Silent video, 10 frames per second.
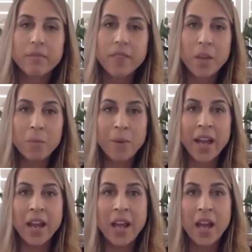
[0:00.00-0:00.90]

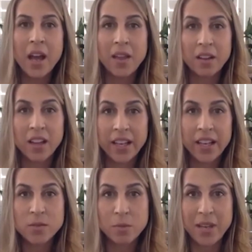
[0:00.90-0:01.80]
but potential
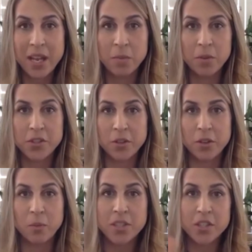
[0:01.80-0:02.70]
clients will be able to